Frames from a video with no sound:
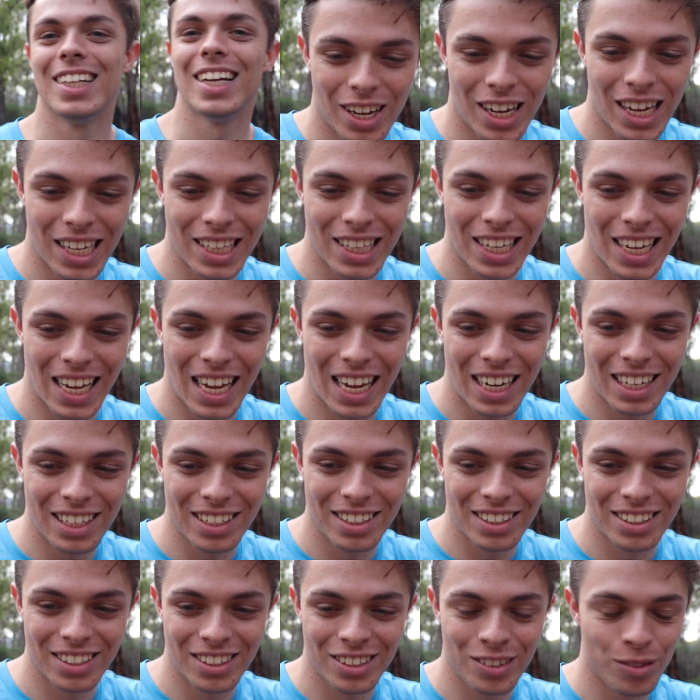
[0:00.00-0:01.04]
And
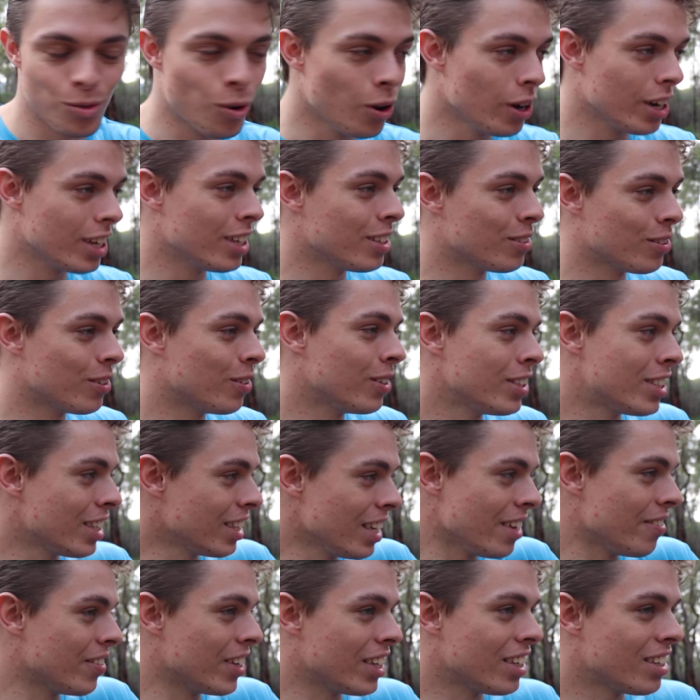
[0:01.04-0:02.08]
then it didn't
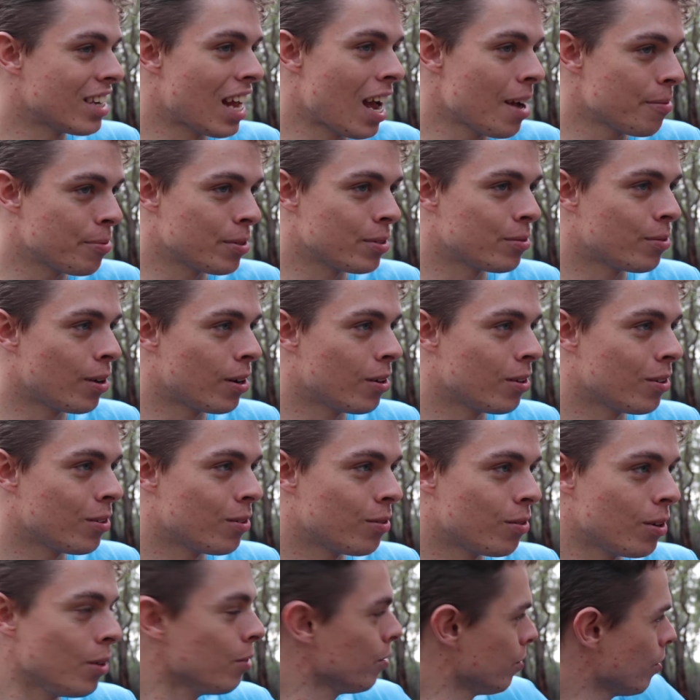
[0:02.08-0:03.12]
even happen.
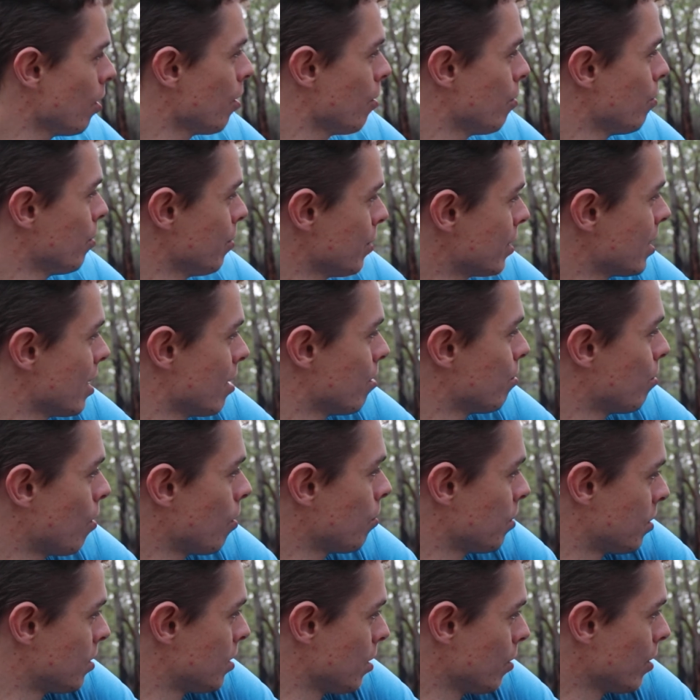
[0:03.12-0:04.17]
Oh no, it was there. Well, I
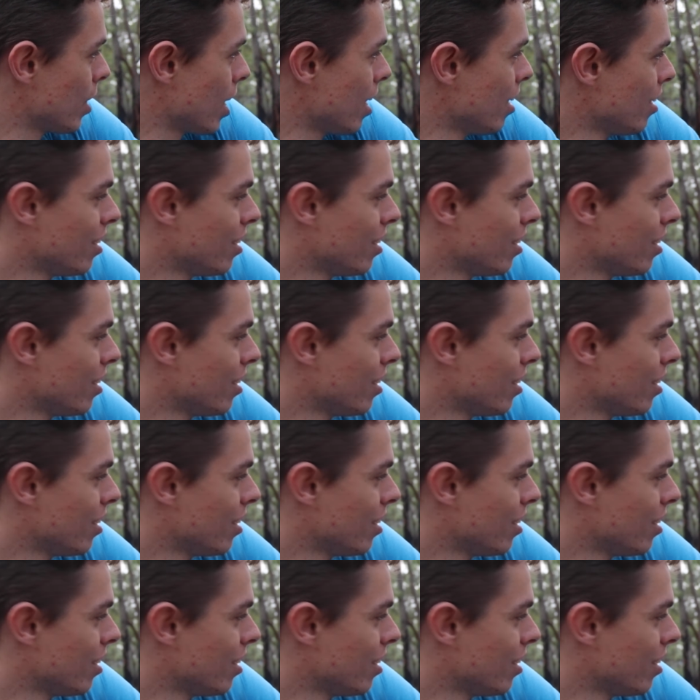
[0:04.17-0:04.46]
was still there.